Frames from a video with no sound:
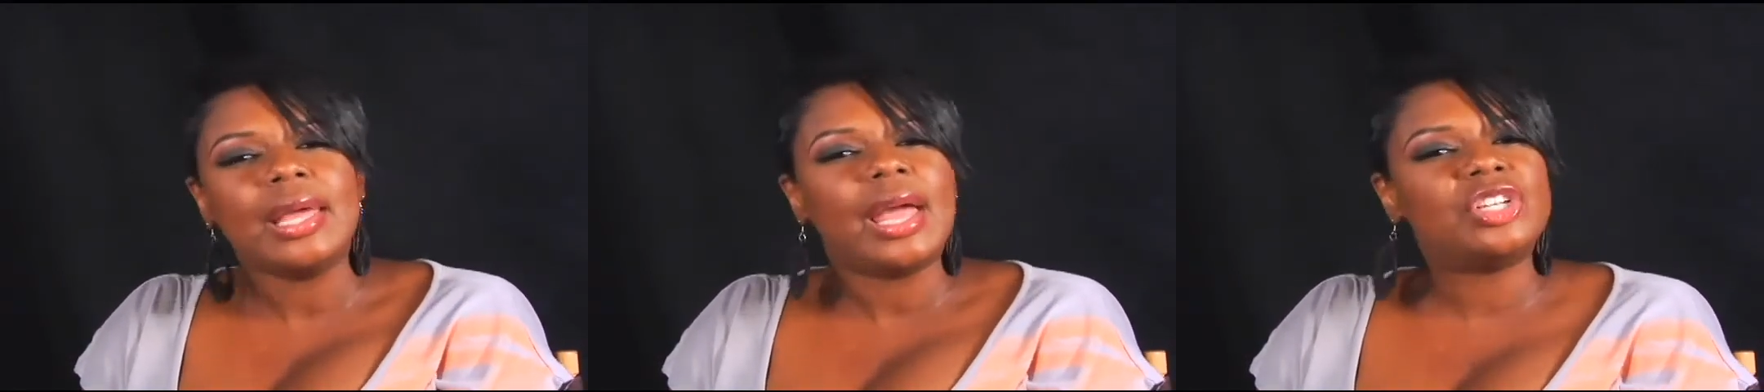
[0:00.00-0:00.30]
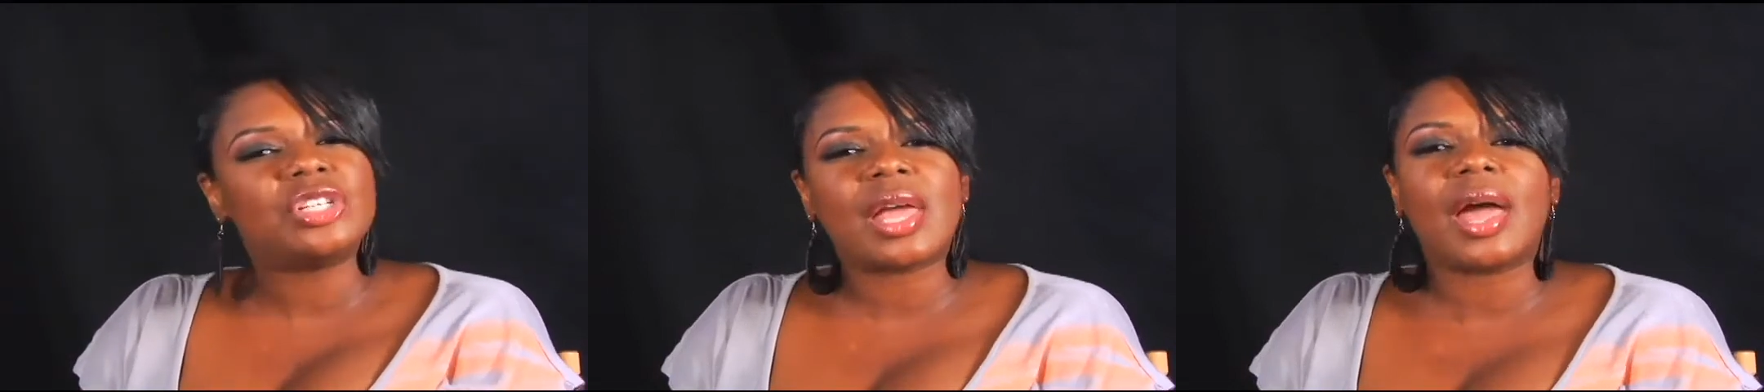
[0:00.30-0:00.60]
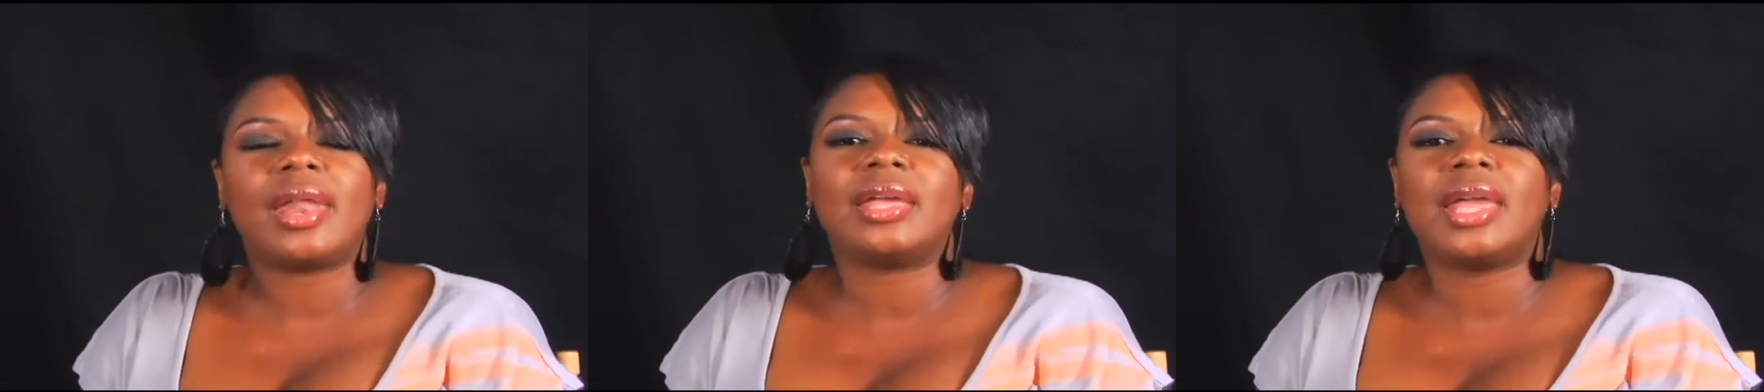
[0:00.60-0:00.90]
and just
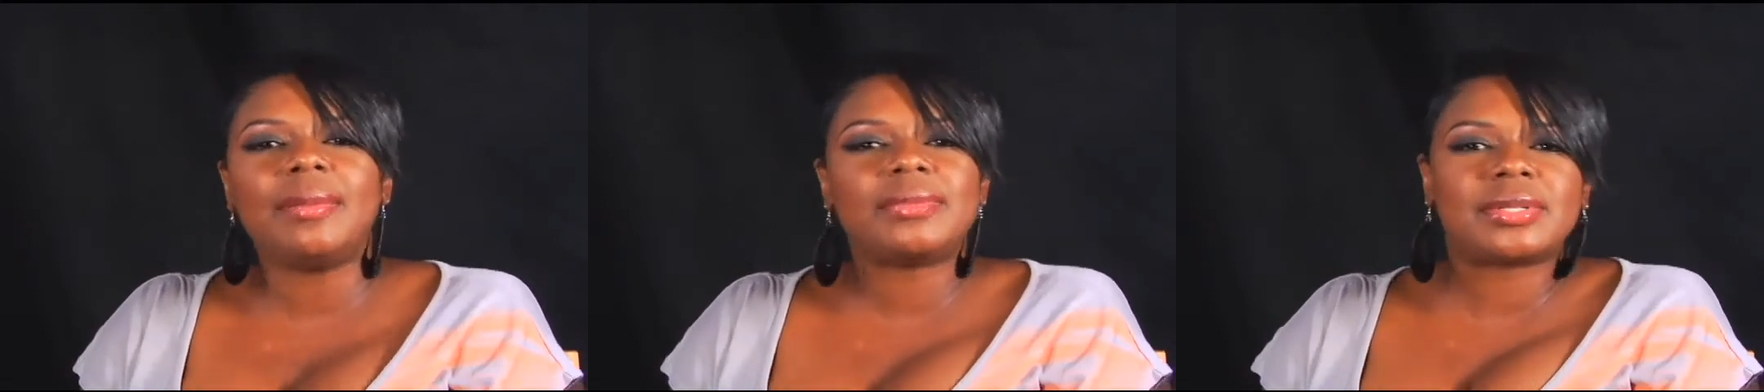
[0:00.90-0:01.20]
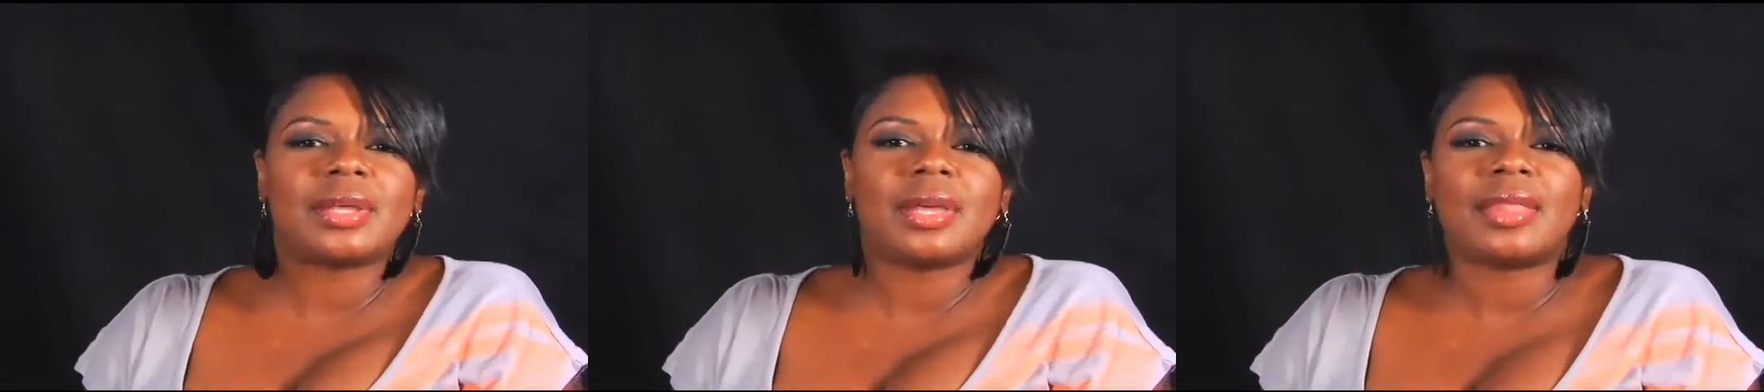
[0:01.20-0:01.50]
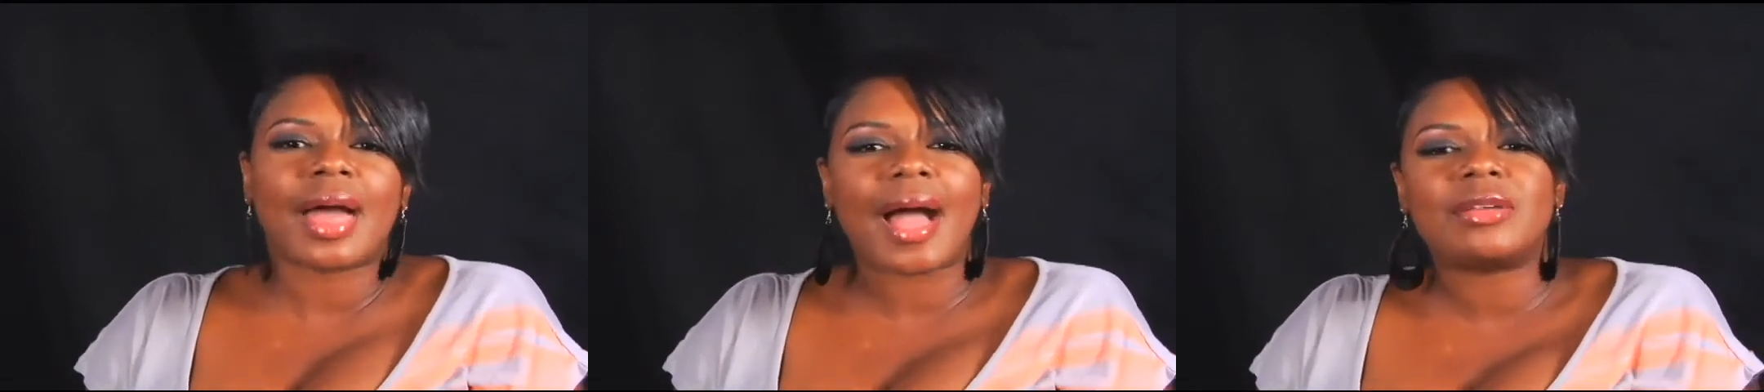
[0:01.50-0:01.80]
kind of keeps
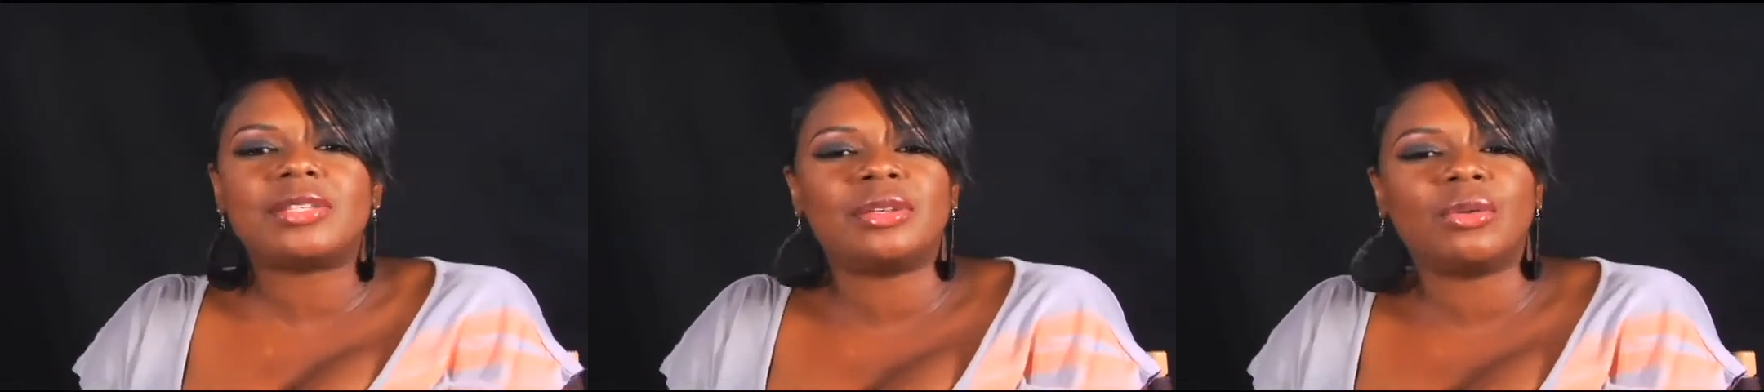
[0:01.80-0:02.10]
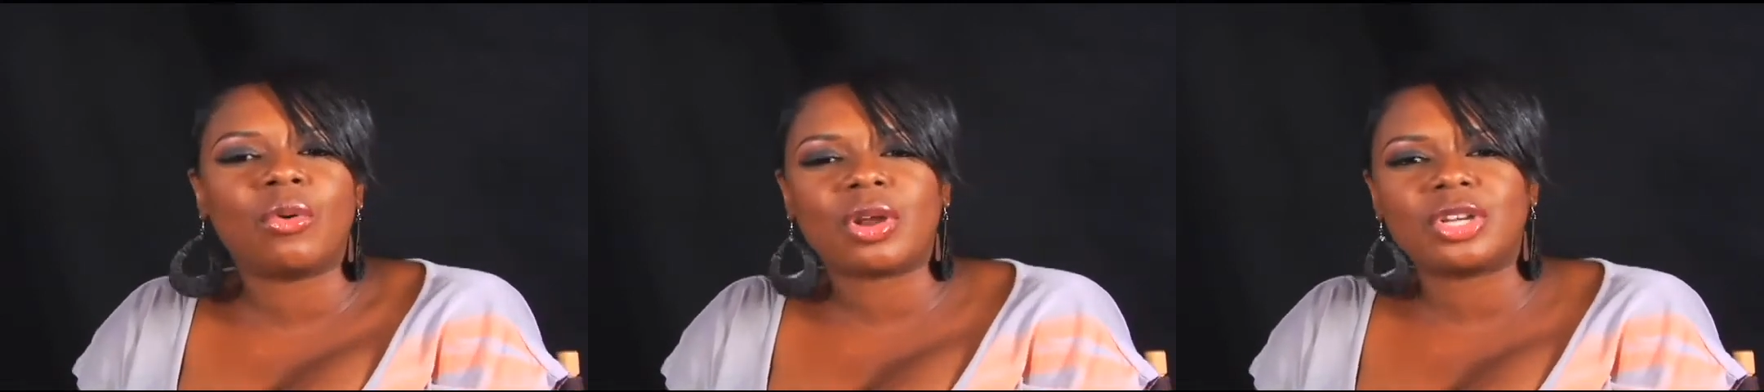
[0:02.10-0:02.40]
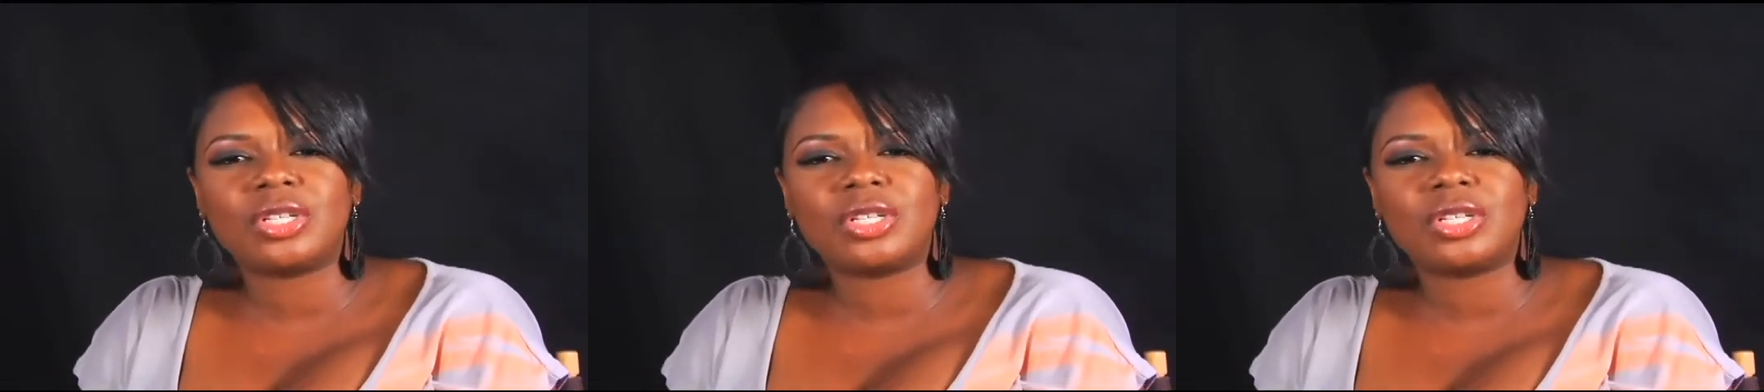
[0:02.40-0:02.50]
the house in order.